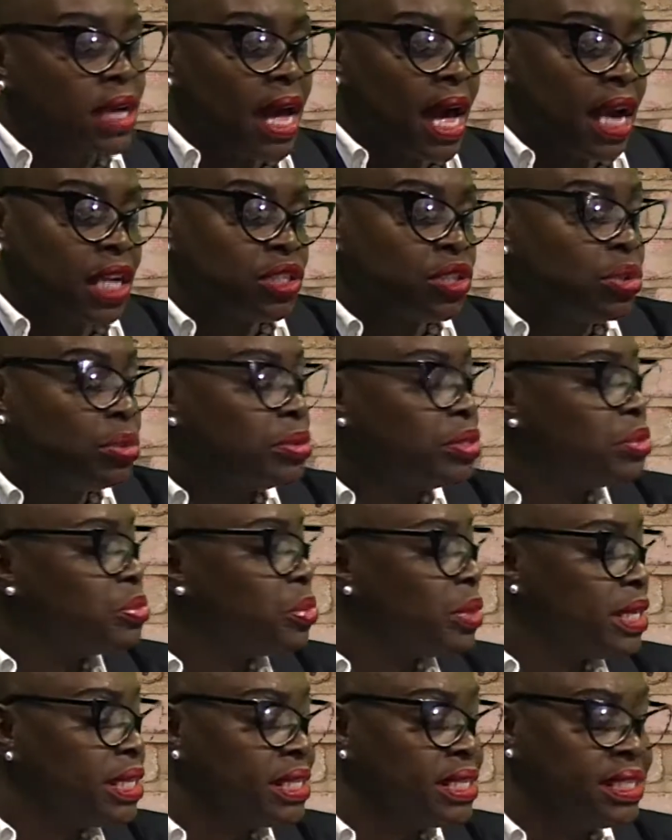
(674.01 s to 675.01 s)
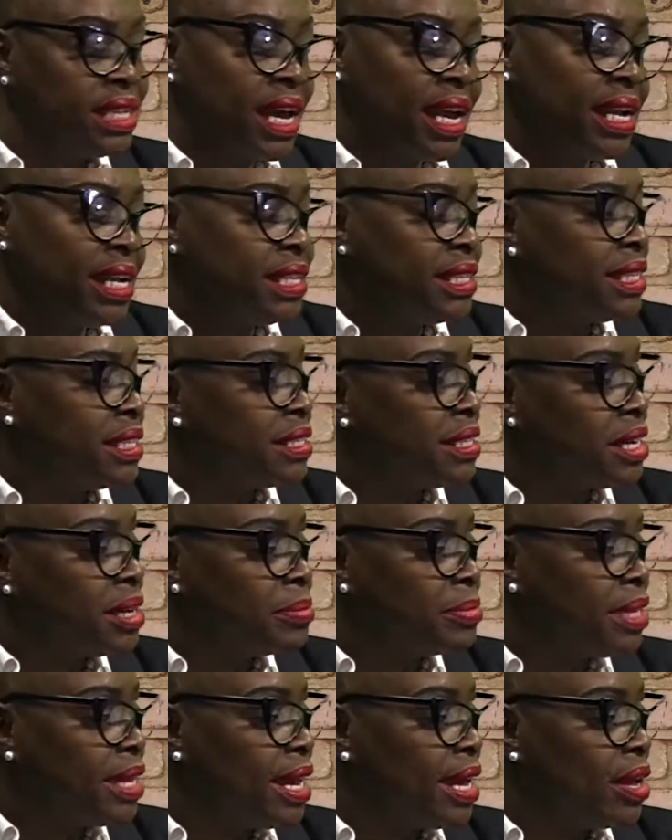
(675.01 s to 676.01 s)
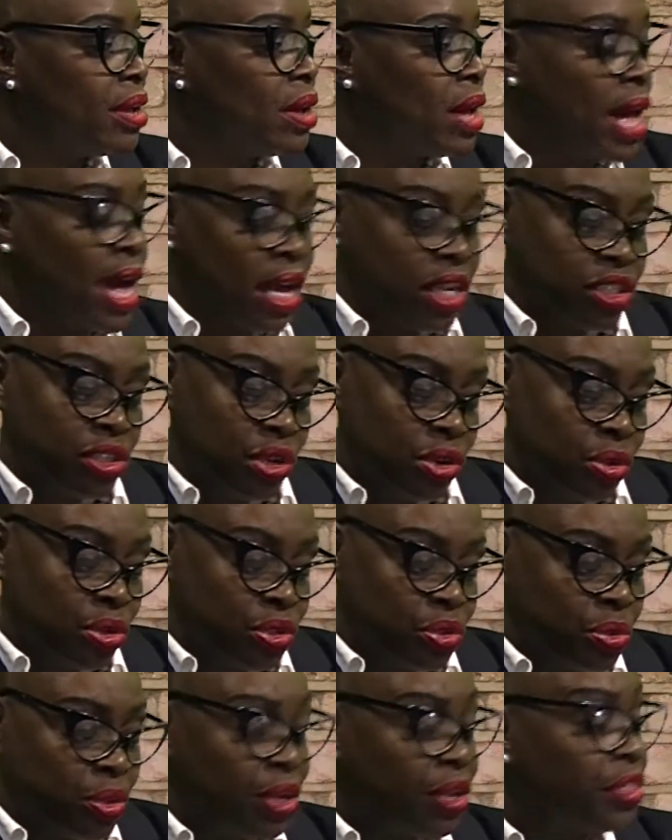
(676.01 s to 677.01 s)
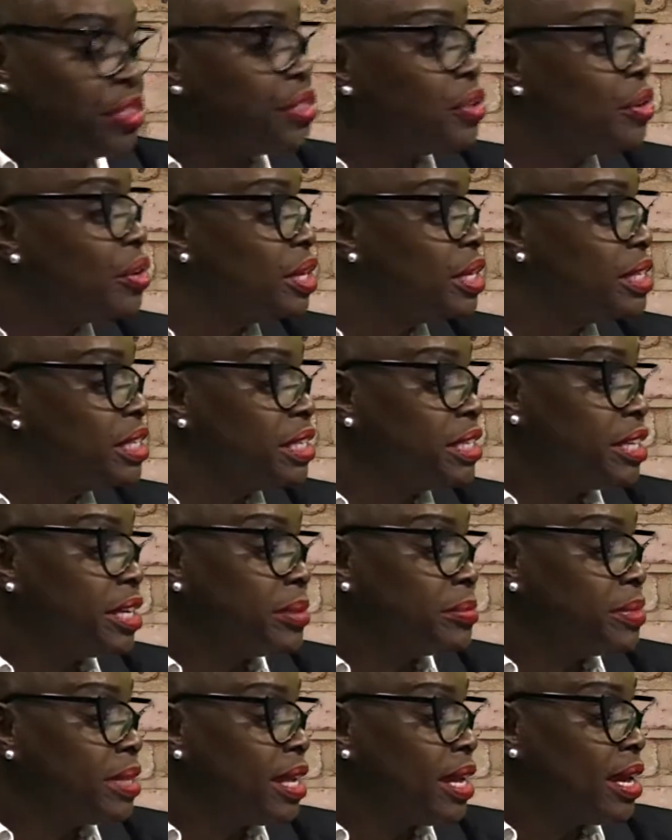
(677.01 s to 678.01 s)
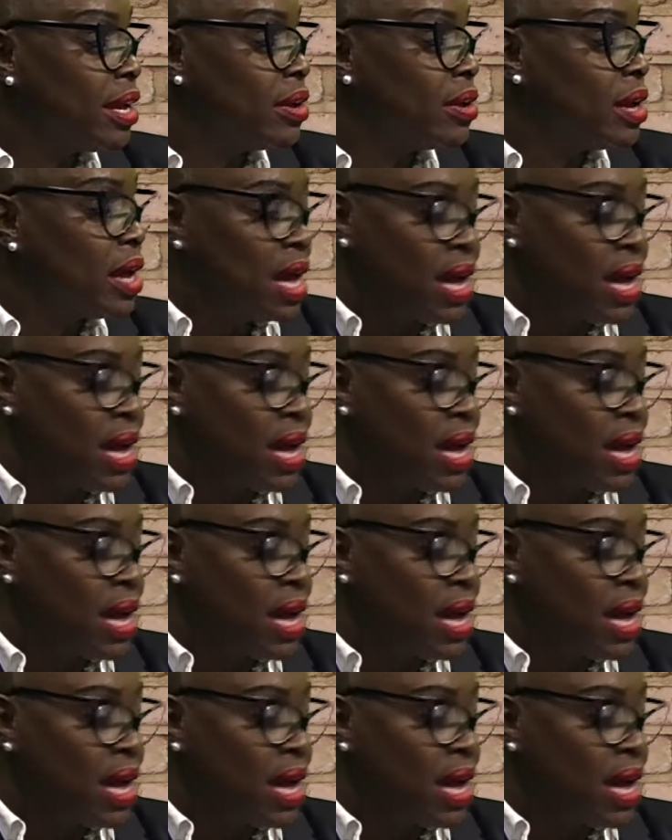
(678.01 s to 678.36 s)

October 22nd didn't come down. October 23rd didn't come down.